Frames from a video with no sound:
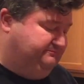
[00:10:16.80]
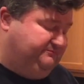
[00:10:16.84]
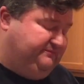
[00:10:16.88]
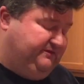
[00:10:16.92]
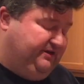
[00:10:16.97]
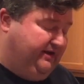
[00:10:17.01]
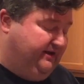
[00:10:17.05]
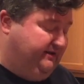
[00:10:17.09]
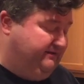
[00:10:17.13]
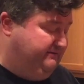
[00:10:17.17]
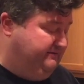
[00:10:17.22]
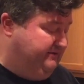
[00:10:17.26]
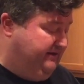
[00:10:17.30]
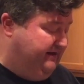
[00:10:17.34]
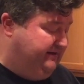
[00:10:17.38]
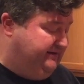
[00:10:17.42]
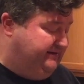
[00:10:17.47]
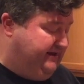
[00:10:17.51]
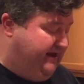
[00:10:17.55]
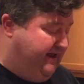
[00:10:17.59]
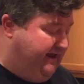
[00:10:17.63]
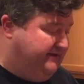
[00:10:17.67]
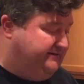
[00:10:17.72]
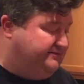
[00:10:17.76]
It
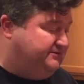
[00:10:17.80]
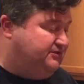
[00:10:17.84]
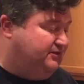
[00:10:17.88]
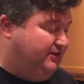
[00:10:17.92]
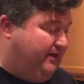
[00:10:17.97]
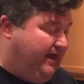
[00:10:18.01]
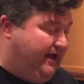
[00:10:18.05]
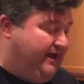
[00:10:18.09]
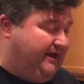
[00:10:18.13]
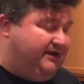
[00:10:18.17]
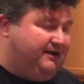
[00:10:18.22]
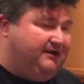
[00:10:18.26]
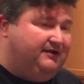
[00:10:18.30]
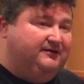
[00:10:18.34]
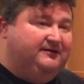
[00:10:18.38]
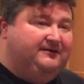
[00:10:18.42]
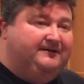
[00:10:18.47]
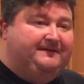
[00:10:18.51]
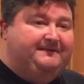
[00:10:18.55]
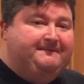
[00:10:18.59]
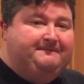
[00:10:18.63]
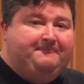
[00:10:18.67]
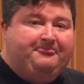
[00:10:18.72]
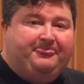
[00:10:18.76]
tastes like,
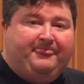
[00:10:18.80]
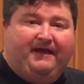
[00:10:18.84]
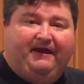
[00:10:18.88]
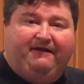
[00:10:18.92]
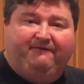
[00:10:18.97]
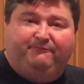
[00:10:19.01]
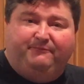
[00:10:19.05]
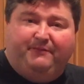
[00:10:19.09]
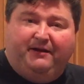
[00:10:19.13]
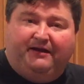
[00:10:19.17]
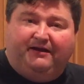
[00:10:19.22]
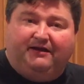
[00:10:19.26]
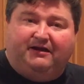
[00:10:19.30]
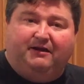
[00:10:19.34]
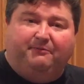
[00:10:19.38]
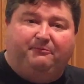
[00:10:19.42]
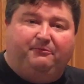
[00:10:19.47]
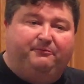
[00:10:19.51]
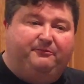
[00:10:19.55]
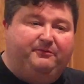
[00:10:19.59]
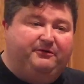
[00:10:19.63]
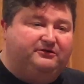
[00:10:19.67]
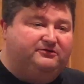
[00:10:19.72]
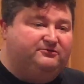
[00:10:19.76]
I've made a
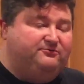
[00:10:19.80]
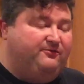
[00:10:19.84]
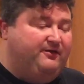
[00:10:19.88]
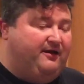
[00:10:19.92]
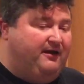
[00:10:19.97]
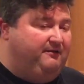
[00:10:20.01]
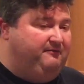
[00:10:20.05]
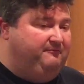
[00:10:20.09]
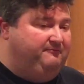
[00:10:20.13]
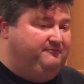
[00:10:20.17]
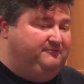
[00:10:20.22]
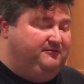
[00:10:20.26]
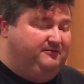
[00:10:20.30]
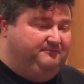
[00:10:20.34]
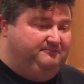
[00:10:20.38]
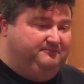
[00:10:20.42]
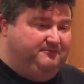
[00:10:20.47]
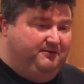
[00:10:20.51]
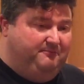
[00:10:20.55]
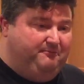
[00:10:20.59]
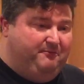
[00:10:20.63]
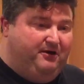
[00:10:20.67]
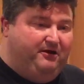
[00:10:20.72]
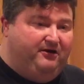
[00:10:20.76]
couple beers with that
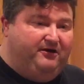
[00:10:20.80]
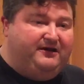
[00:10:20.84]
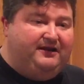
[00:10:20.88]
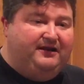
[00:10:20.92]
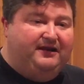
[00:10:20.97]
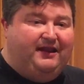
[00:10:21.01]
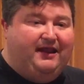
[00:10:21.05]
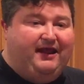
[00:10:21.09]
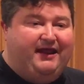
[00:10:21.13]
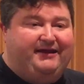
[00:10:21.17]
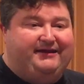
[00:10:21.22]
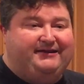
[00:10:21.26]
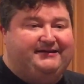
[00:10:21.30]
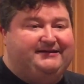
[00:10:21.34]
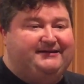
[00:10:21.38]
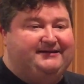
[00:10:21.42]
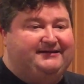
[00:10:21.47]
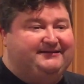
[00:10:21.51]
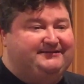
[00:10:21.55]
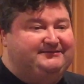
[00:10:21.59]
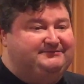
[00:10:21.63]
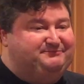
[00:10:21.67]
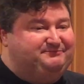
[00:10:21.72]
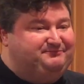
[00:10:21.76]
American Light
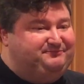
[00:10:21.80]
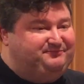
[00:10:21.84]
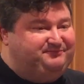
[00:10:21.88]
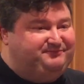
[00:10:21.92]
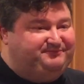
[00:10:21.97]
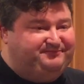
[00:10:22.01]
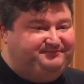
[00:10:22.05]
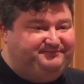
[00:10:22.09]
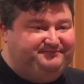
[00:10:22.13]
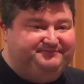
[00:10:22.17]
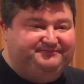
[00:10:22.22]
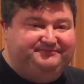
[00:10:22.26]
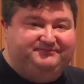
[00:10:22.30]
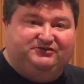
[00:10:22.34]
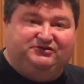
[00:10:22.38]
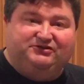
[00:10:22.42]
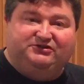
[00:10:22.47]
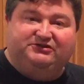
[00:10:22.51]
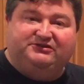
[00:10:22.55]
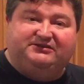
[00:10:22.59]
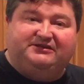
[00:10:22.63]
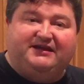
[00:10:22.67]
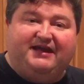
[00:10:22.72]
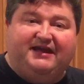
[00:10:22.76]
kit.
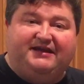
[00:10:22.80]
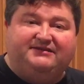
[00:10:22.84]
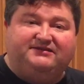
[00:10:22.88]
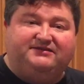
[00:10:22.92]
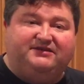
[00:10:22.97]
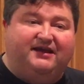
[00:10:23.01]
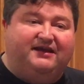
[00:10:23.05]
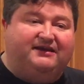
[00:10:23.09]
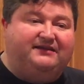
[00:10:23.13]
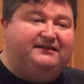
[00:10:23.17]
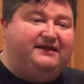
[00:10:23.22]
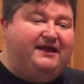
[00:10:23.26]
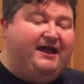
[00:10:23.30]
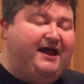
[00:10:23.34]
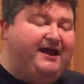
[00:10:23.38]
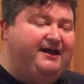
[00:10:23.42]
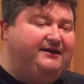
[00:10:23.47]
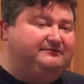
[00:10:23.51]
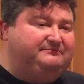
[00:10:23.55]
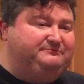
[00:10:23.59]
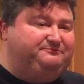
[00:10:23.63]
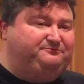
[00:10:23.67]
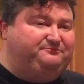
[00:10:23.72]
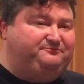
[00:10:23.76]
Just tastes like
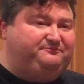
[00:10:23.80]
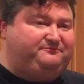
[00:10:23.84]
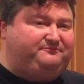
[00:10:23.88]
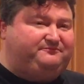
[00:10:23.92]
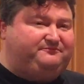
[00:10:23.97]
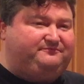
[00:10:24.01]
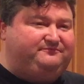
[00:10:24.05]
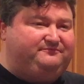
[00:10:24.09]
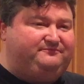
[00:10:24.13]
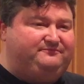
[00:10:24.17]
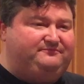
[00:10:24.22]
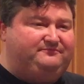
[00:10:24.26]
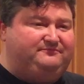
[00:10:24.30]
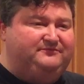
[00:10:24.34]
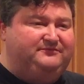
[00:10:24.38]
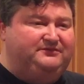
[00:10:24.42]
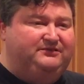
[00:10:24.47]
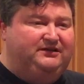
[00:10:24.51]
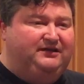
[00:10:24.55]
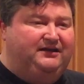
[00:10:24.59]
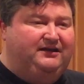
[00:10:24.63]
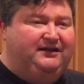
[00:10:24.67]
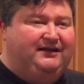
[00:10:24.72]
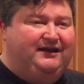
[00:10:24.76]
that.
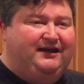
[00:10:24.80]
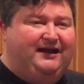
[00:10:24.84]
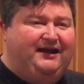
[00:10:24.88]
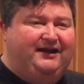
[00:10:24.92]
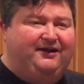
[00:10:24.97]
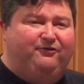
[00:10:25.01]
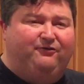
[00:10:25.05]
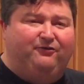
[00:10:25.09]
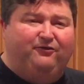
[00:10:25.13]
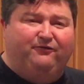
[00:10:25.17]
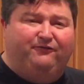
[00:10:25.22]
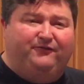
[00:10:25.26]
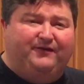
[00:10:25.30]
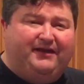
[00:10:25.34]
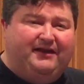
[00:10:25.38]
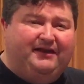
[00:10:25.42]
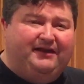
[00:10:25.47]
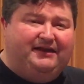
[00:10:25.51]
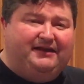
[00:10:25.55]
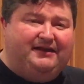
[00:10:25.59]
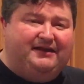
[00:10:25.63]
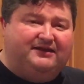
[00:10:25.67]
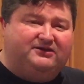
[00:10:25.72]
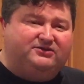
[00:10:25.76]
I don't know if I get
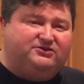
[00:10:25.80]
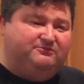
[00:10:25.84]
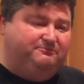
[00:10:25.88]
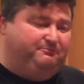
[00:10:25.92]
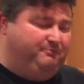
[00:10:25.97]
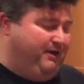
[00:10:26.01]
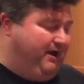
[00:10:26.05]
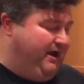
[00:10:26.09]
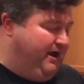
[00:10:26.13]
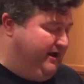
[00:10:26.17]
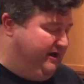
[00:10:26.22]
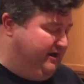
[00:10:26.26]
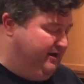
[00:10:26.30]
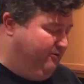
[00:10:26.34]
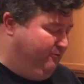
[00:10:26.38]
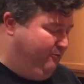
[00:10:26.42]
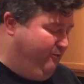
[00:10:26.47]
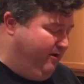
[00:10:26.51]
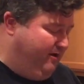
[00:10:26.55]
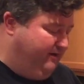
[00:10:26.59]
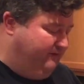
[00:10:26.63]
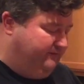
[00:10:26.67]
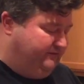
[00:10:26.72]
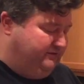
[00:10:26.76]
any extra body or
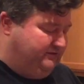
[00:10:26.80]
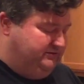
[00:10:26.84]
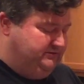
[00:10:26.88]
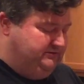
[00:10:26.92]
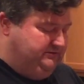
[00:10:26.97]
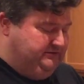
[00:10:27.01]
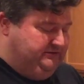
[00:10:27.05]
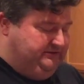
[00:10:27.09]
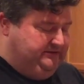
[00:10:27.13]
whatever.